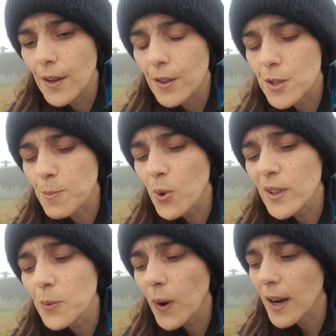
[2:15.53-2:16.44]
This
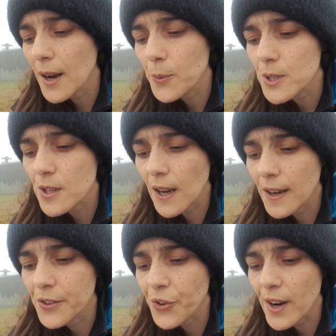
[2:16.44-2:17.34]
morning while I was
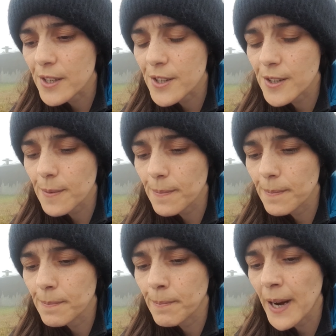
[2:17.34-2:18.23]
getting dressed,
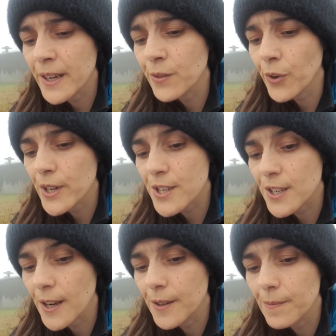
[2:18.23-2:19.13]
my inner voice
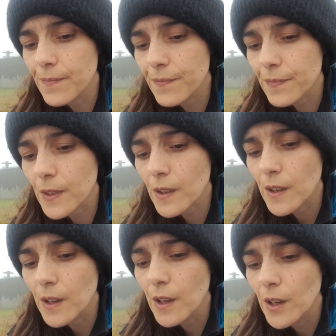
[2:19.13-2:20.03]
said,
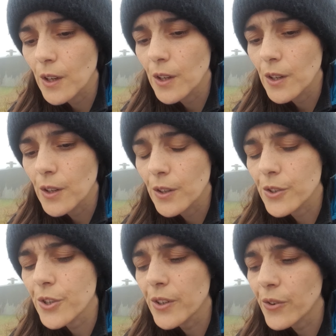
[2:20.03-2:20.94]

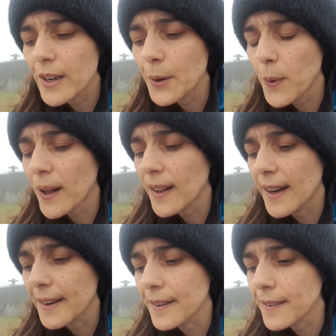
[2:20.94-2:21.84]
"You're doing really well,
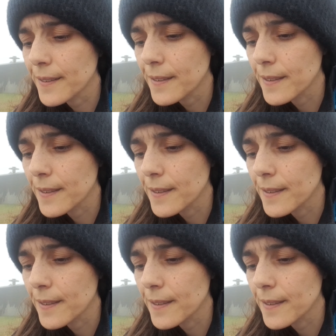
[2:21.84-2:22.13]
Anna."